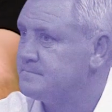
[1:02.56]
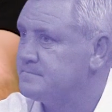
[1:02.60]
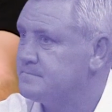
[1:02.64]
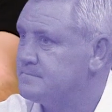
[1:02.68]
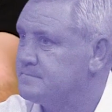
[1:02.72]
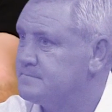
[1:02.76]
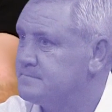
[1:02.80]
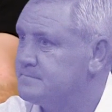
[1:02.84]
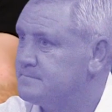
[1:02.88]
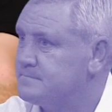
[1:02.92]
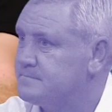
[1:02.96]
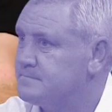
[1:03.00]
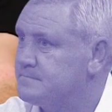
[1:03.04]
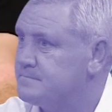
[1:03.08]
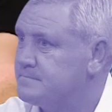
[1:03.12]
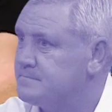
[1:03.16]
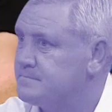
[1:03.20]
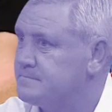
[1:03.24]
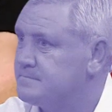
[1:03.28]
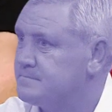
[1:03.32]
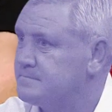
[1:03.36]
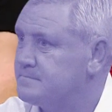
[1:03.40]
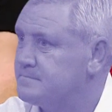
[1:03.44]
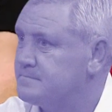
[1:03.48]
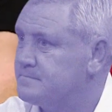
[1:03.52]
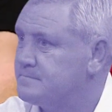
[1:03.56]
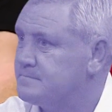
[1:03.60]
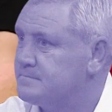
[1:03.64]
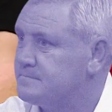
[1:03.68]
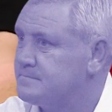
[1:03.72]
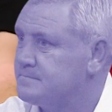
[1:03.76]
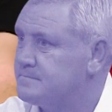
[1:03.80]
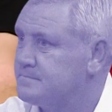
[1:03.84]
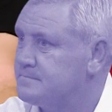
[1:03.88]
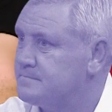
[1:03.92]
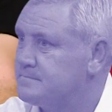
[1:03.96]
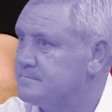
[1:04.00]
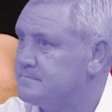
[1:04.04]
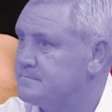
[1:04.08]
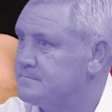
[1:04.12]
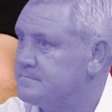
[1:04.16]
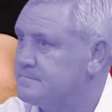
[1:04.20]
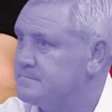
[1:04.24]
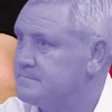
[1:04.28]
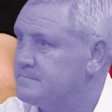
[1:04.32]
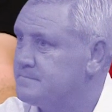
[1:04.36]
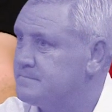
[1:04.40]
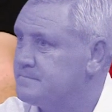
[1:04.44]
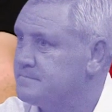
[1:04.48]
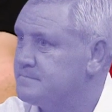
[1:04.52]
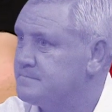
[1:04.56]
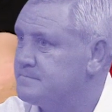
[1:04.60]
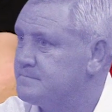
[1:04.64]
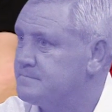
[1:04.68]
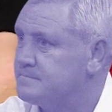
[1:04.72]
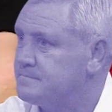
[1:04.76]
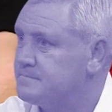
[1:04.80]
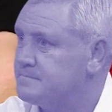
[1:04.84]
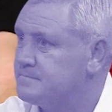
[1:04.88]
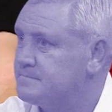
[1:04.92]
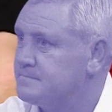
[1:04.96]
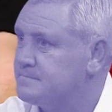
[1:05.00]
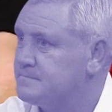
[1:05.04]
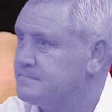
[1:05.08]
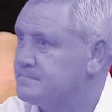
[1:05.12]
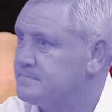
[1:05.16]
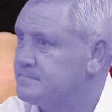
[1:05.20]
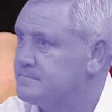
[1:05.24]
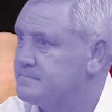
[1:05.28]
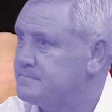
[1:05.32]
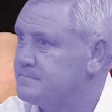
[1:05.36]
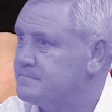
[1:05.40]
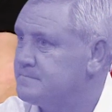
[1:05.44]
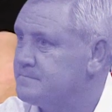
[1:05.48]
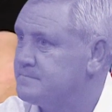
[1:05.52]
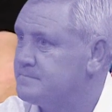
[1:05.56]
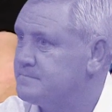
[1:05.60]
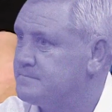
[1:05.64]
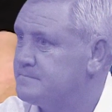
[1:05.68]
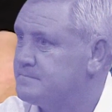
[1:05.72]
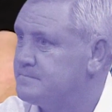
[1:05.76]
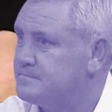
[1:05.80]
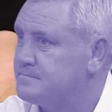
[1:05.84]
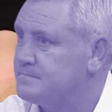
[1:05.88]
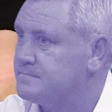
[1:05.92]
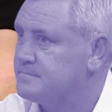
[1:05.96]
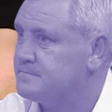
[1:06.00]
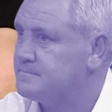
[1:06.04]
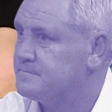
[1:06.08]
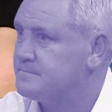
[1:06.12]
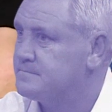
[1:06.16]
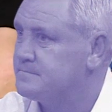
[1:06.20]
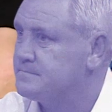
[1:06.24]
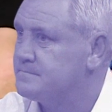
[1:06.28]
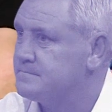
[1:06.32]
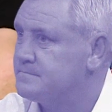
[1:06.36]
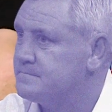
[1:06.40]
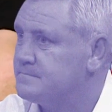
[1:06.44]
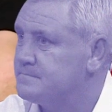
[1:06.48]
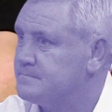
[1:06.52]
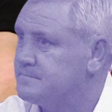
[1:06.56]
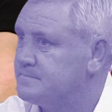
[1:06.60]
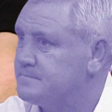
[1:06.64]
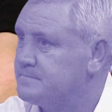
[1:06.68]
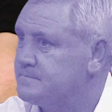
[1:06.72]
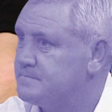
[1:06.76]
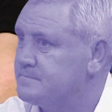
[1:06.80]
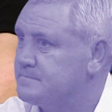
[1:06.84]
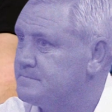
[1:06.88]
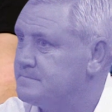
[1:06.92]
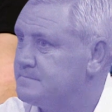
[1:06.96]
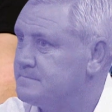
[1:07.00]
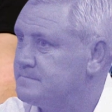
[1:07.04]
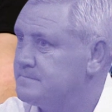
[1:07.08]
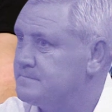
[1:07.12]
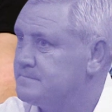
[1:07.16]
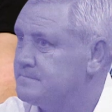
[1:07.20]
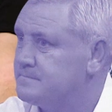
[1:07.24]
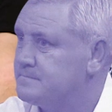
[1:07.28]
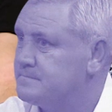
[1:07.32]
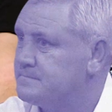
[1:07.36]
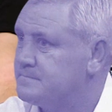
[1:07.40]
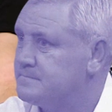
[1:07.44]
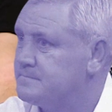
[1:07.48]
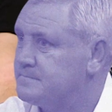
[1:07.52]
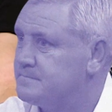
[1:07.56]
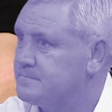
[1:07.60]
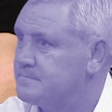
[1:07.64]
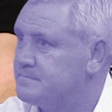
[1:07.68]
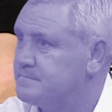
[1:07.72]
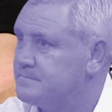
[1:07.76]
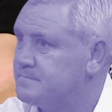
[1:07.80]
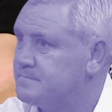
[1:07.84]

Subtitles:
No words are spoken by the person on screen.